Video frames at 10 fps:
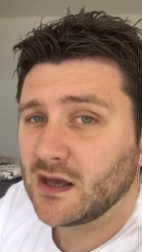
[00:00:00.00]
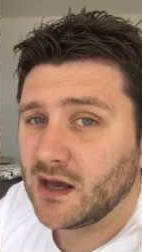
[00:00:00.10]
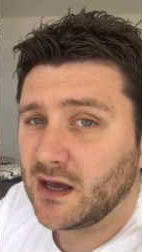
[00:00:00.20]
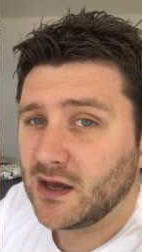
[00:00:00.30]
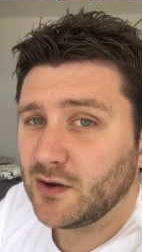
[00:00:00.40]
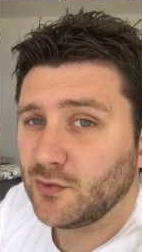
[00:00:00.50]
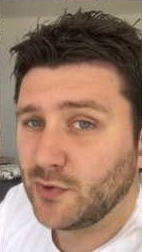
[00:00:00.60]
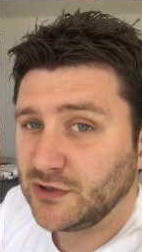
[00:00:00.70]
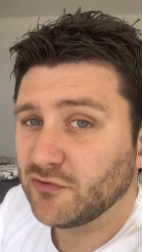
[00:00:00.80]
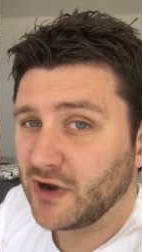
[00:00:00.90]
uh,
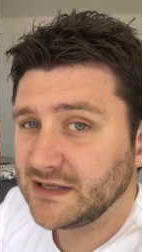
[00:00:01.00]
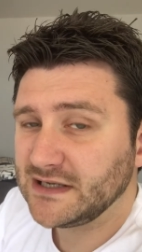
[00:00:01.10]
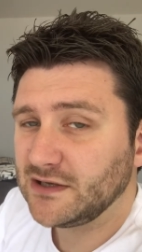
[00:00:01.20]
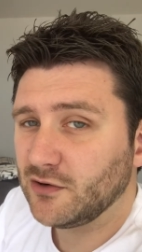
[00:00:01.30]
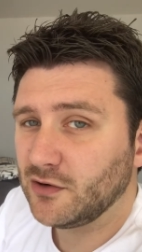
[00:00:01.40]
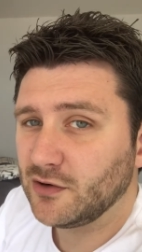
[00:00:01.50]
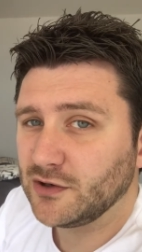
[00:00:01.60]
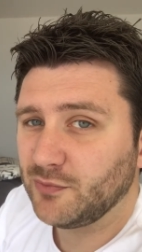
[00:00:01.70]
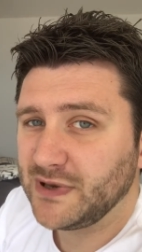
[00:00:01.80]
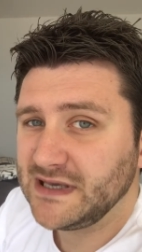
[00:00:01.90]
when you're writing your,
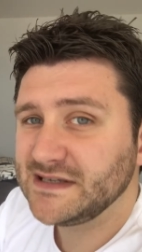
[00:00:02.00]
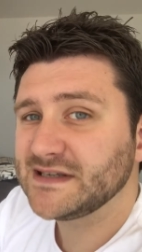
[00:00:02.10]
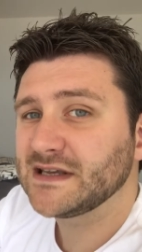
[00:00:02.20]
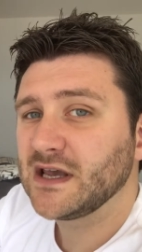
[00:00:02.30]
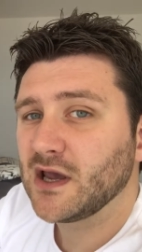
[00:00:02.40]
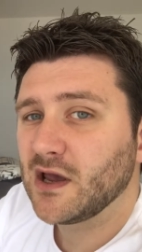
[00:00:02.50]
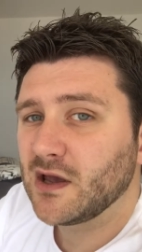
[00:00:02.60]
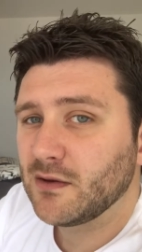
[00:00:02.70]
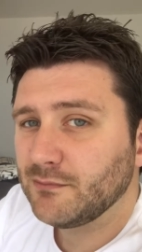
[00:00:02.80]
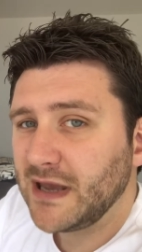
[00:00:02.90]
your piece,
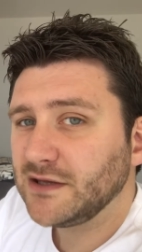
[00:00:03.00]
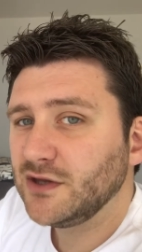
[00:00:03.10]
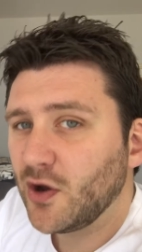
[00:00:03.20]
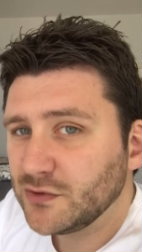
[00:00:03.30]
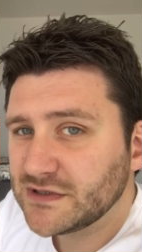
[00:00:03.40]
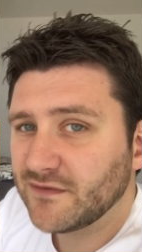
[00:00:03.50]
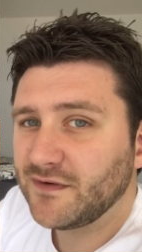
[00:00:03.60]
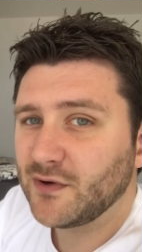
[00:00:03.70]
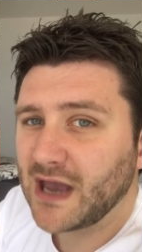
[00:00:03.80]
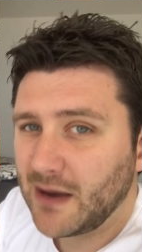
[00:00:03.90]
make notes of
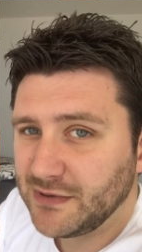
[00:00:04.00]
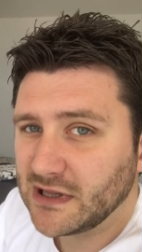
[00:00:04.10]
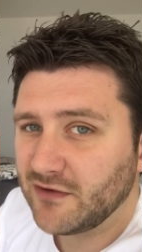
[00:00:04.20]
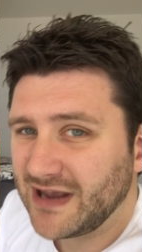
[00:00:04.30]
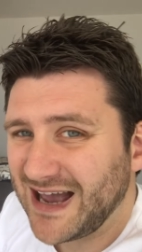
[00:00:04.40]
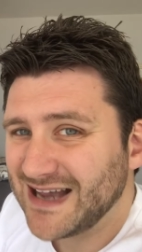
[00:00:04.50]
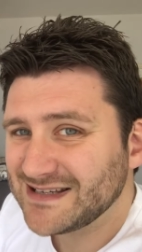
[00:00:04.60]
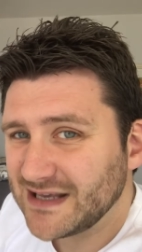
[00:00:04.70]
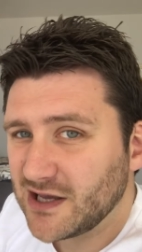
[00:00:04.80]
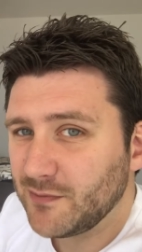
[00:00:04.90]
vocabulary
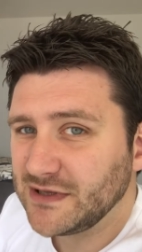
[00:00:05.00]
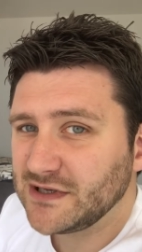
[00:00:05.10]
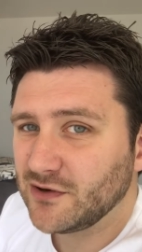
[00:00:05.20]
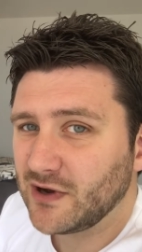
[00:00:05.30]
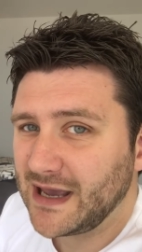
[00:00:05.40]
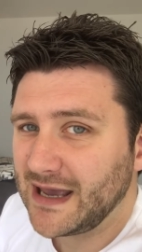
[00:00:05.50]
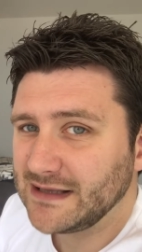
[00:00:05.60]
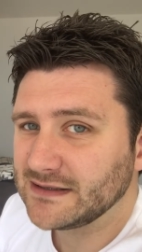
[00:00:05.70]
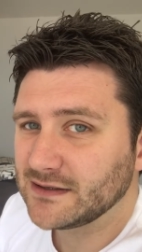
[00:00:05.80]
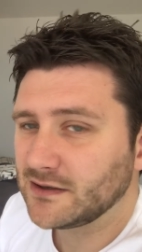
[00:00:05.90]
as they come into your
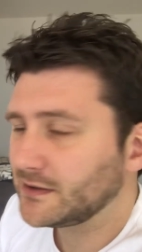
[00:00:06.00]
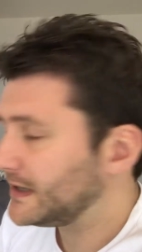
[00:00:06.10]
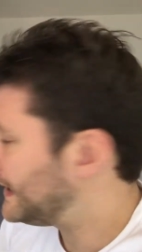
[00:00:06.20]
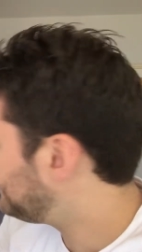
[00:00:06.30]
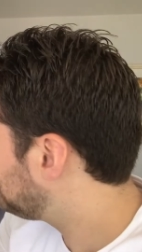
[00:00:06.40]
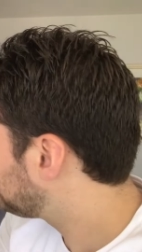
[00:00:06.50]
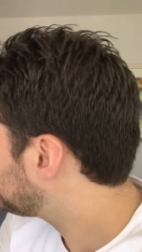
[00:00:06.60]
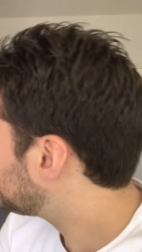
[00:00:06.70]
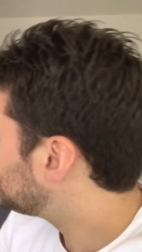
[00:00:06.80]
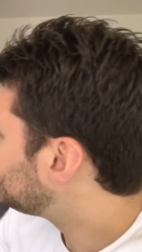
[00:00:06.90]
head, okay?
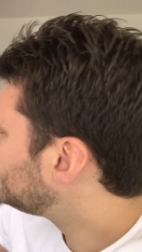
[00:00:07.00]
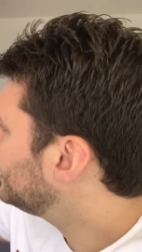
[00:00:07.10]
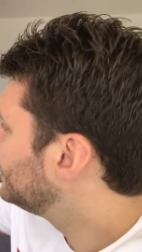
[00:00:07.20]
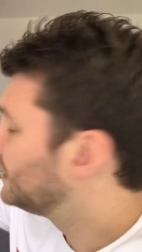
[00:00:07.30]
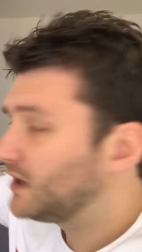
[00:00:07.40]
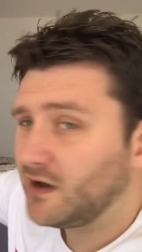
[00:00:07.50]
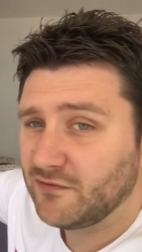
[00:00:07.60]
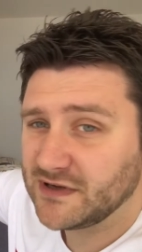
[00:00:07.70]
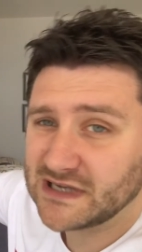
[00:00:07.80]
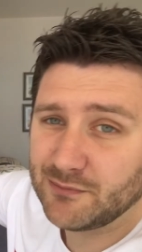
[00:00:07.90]

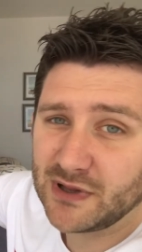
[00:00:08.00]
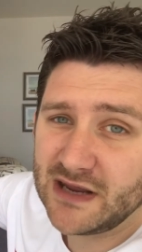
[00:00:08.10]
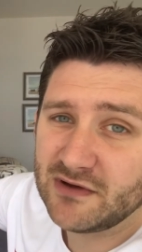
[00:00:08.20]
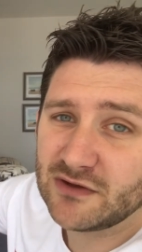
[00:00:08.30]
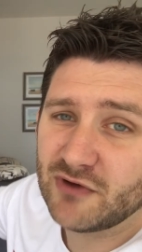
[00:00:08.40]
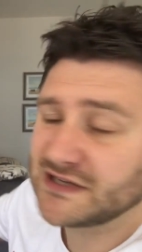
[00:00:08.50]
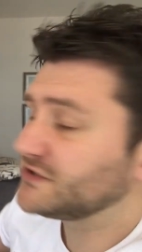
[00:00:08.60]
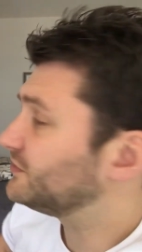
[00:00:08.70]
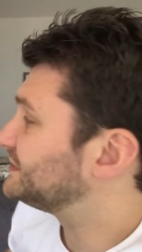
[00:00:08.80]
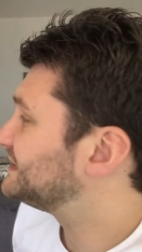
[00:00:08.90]
For example, here in the
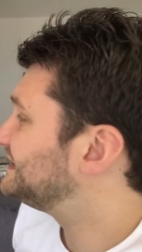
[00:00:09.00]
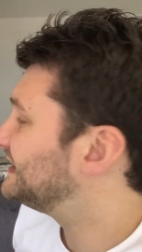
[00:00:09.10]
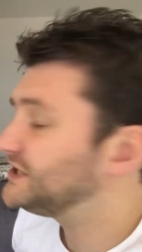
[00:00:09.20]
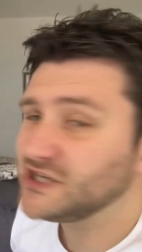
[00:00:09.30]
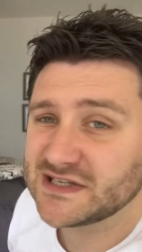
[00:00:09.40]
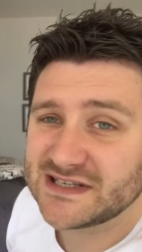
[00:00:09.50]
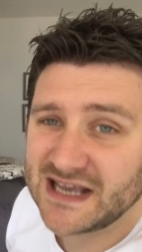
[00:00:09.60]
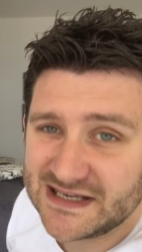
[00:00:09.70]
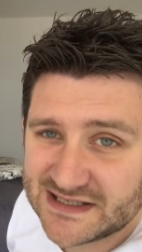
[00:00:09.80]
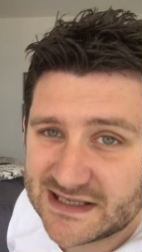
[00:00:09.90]
restaurant, delicious,
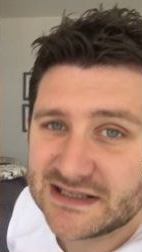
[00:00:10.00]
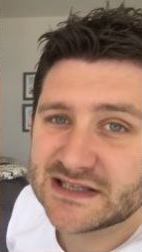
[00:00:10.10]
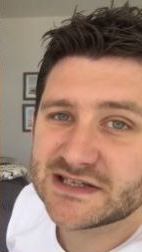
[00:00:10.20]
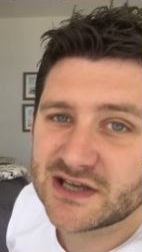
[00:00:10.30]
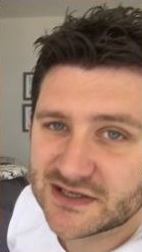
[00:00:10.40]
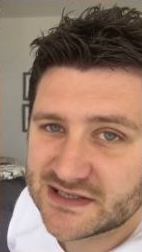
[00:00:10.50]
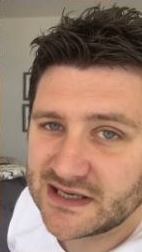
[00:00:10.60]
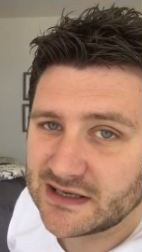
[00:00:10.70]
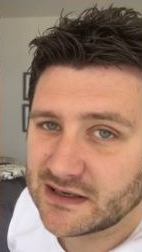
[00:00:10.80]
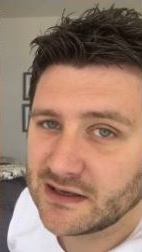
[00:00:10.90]
tasty,
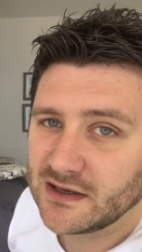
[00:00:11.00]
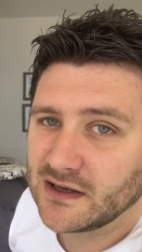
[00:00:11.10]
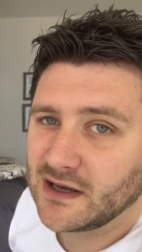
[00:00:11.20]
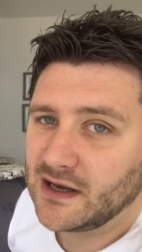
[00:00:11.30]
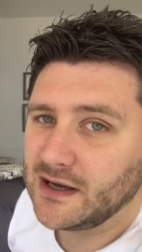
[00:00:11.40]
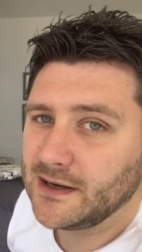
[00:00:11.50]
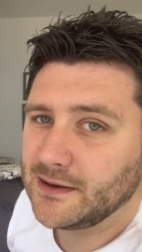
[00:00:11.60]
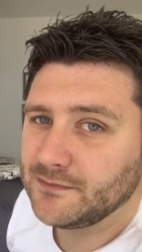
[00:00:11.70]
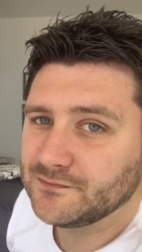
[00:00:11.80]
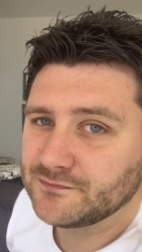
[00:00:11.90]
disgusting,
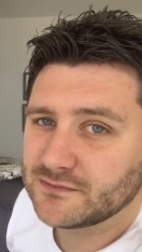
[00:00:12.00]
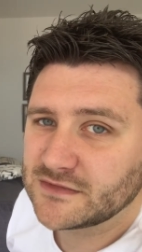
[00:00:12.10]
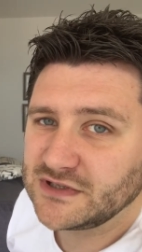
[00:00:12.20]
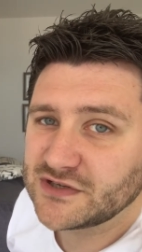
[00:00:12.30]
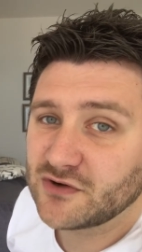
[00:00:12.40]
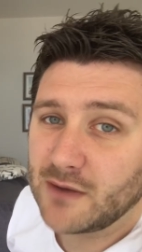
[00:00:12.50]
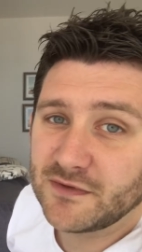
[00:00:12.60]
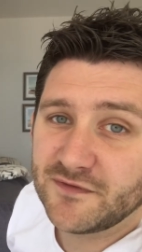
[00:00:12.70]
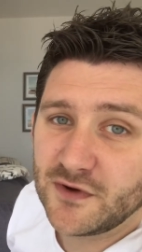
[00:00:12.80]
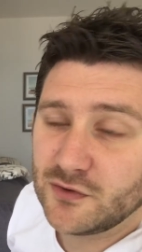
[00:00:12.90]
um, to describe
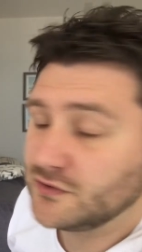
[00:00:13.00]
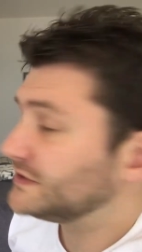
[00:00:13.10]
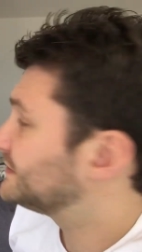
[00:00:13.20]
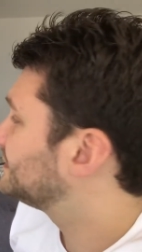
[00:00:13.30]
the food.